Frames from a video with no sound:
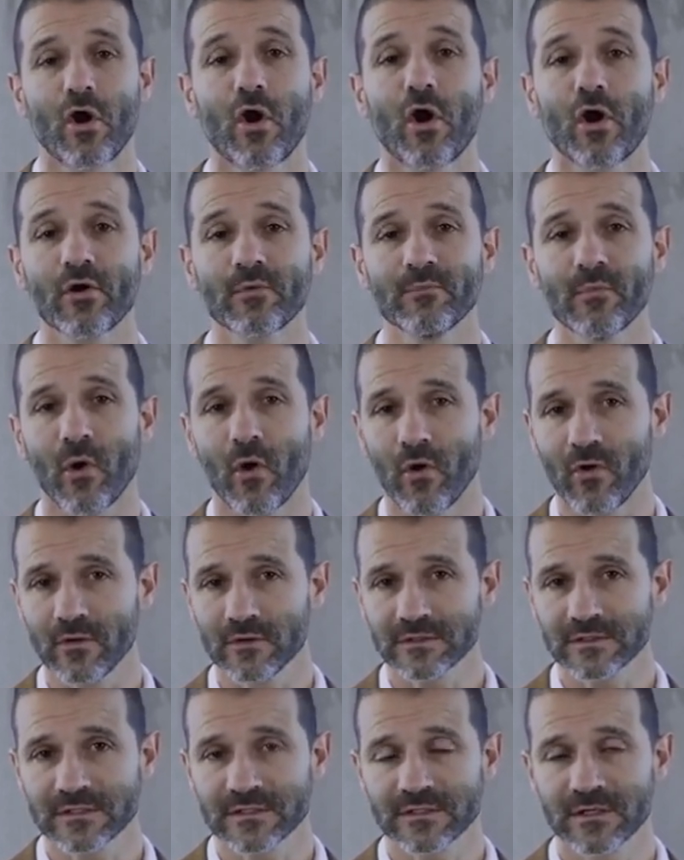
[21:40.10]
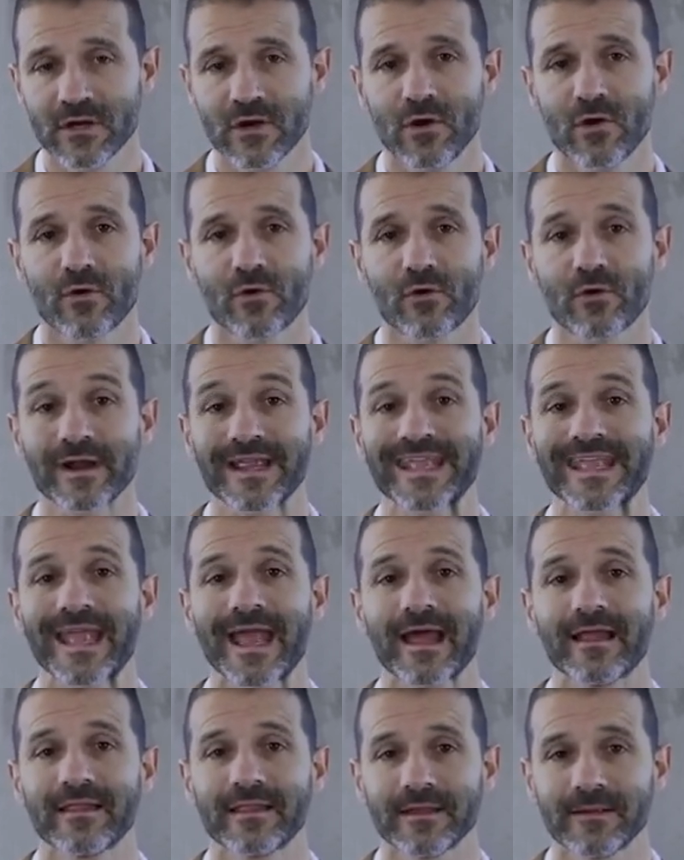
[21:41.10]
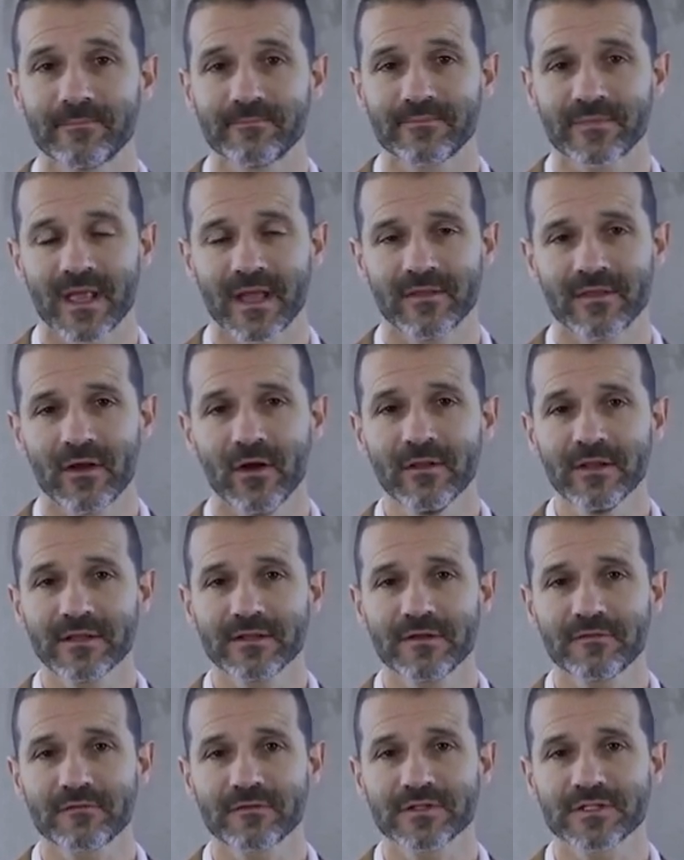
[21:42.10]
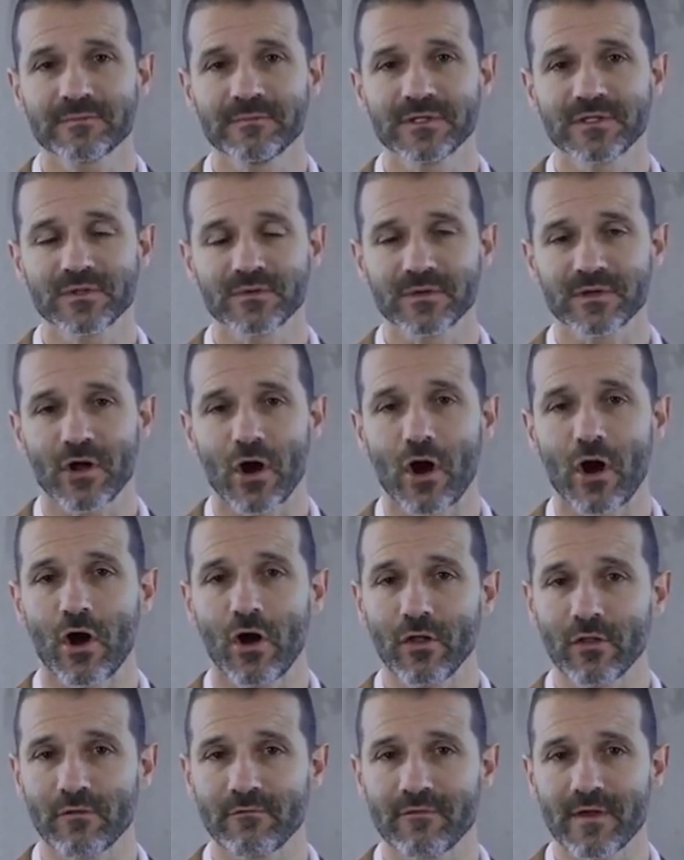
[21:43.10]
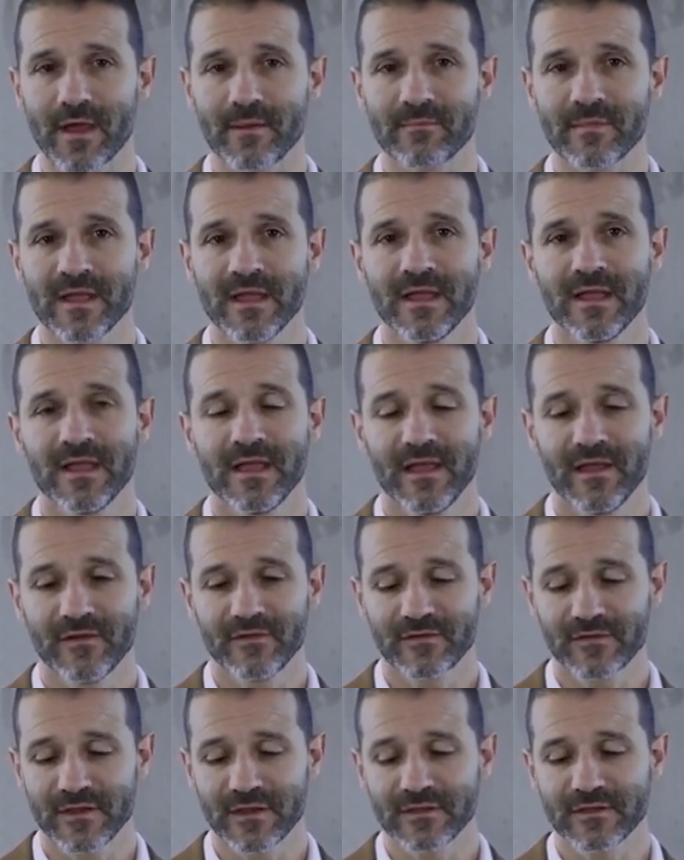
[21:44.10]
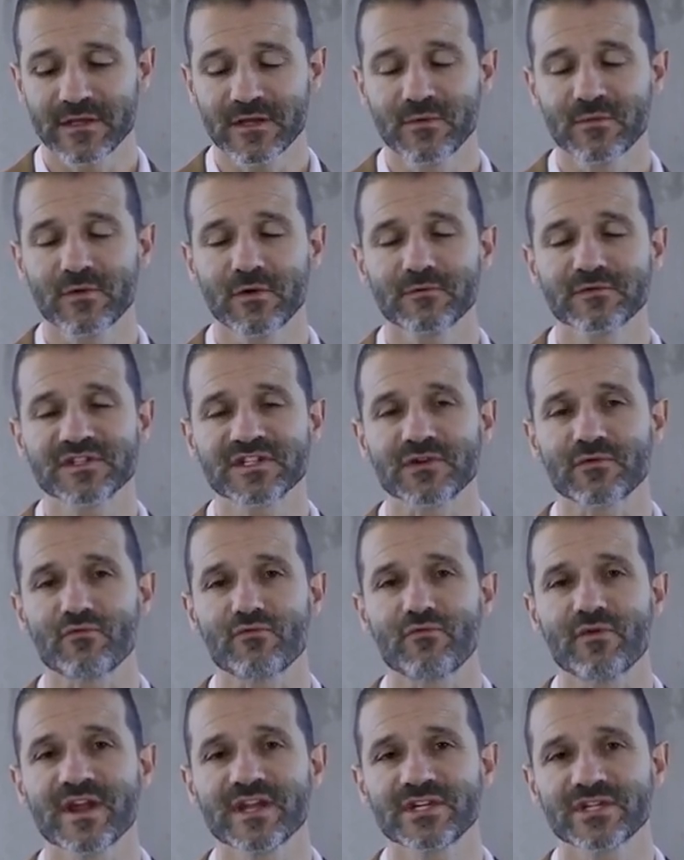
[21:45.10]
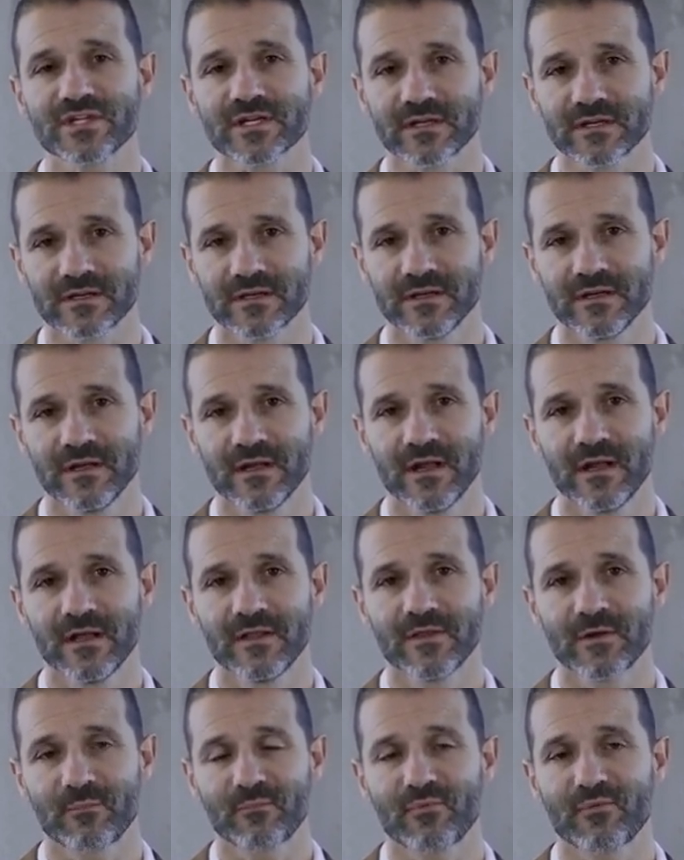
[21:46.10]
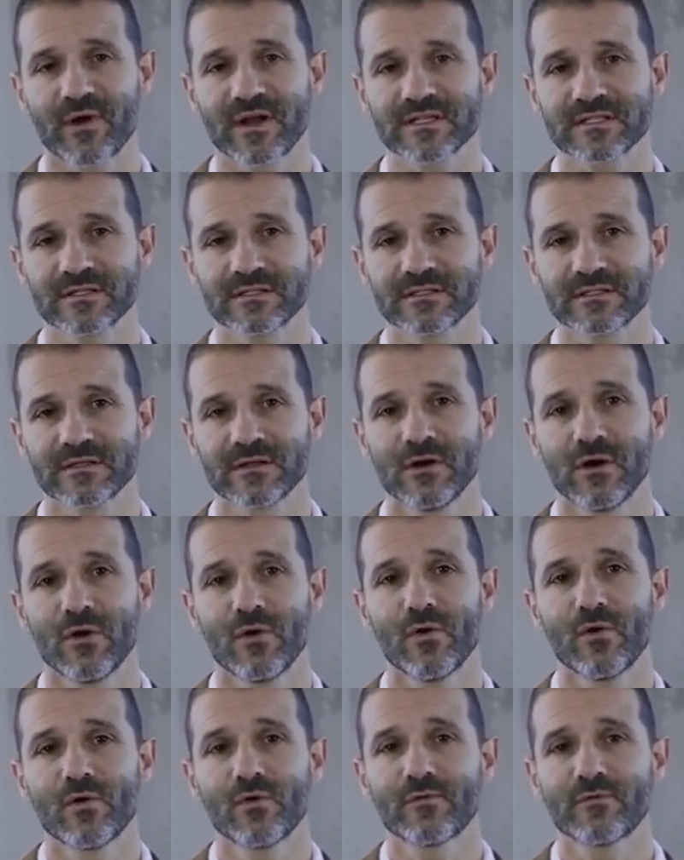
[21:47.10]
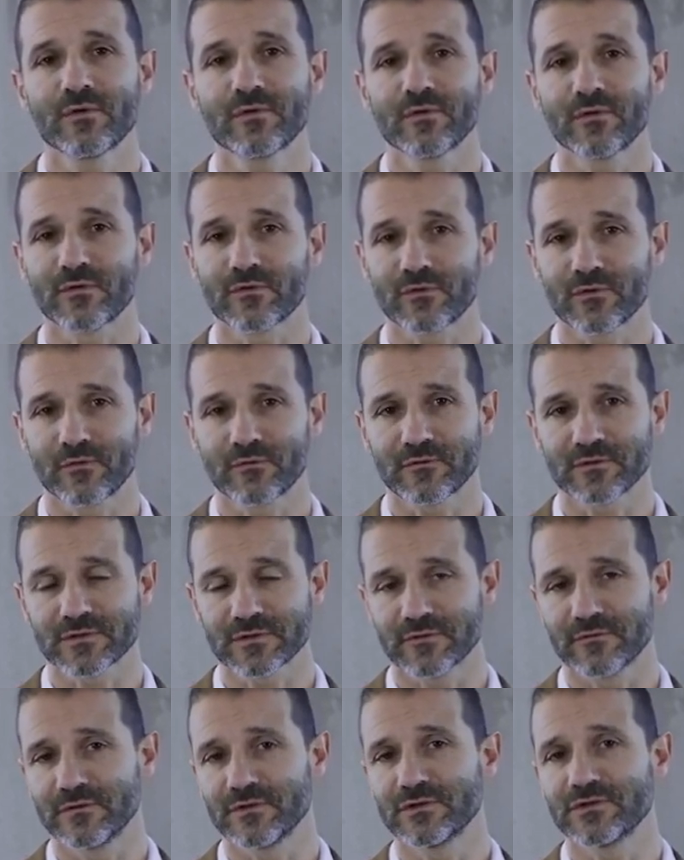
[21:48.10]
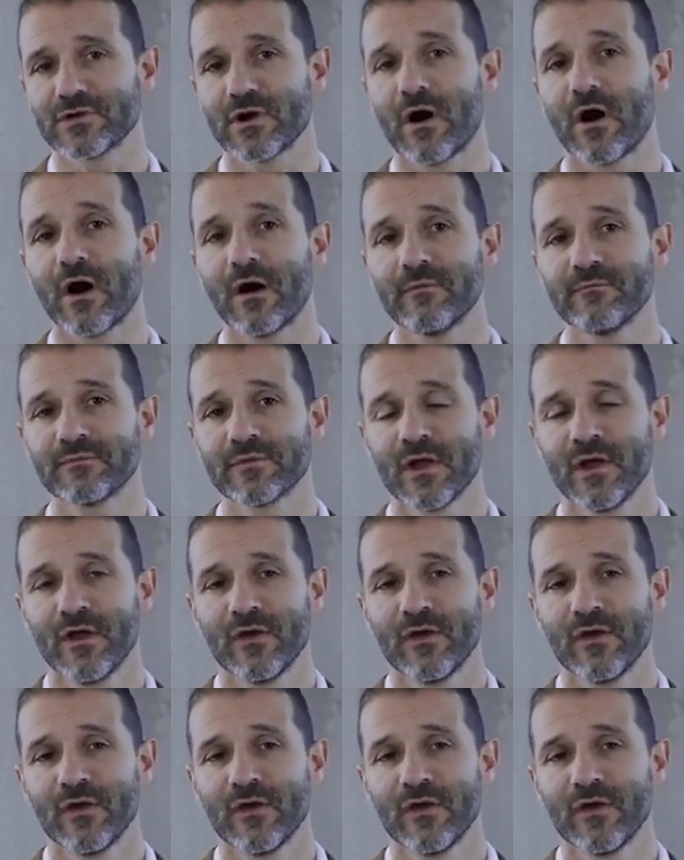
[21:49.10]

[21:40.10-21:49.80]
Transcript: Carmold, or Kelly. And the only difference between all of them is the degree of serration they're present over the surface of the jaw.